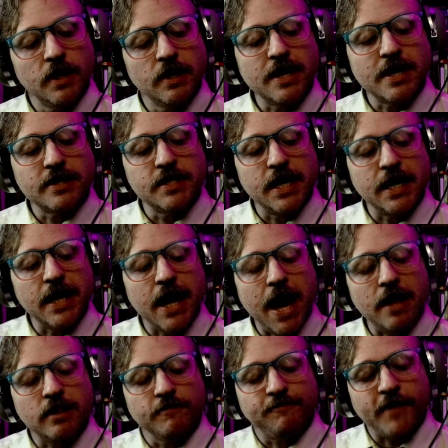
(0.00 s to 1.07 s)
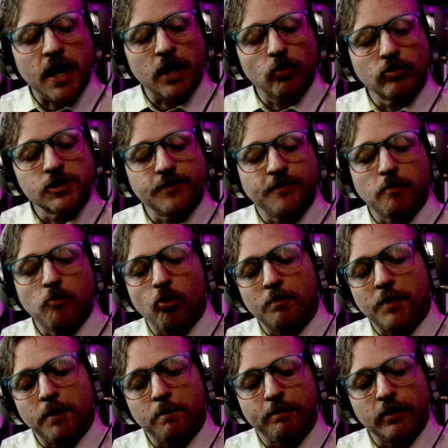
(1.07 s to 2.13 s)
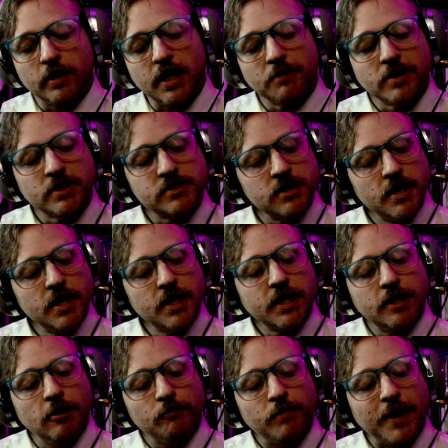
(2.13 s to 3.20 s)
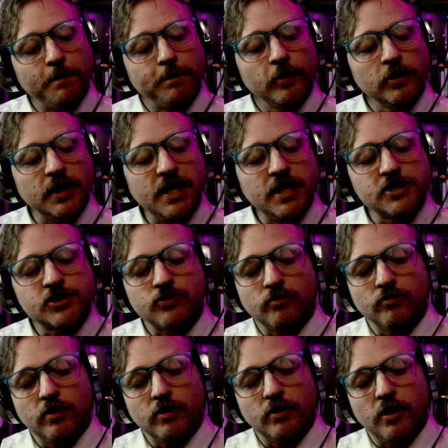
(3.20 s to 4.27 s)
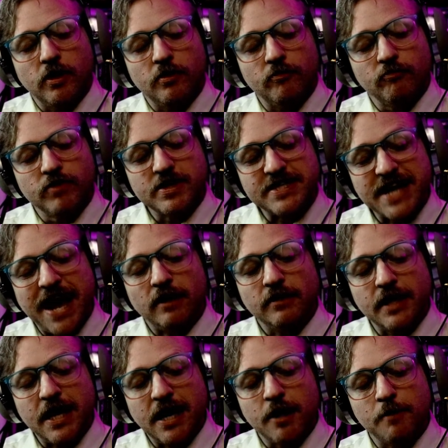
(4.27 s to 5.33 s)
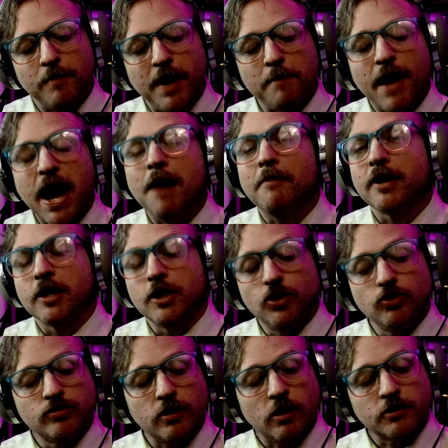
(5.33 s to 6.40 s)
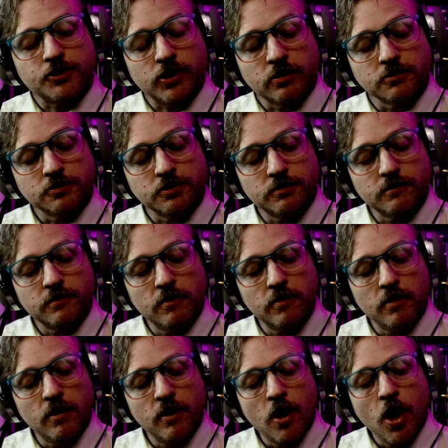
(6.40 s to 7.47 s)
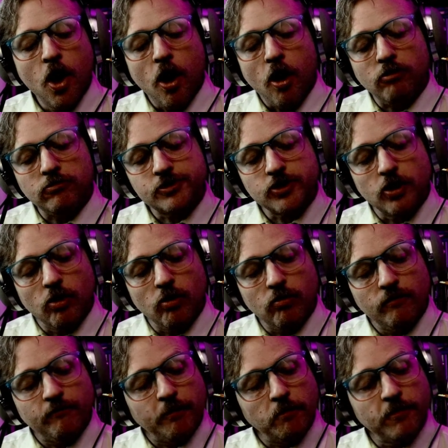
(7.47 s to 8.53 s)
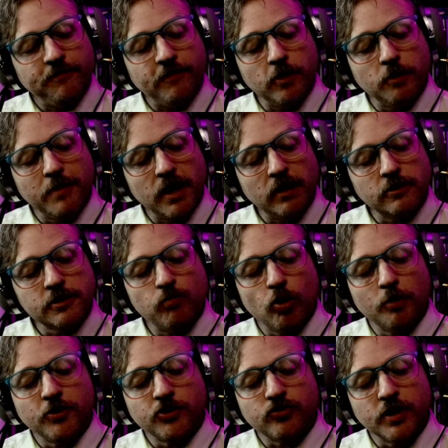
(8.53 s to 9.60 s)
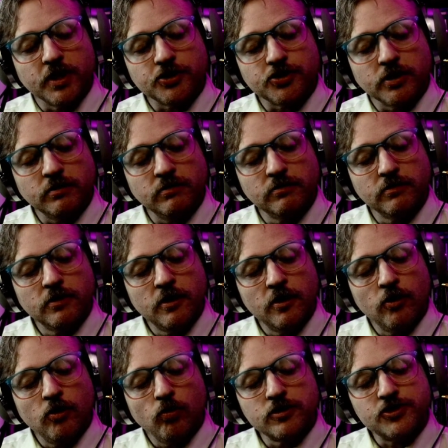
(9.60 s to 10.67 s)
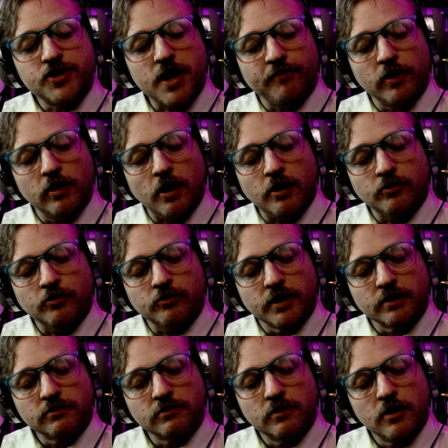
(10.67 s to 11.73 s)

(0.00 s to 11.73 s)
In nineteen eighty-eight, the followers of a Mormon polygamist killed by police uh, retaliated by bombing a Utah church. Also, from the fundamentalist Mormon tradition was Jeffrey Lundgren,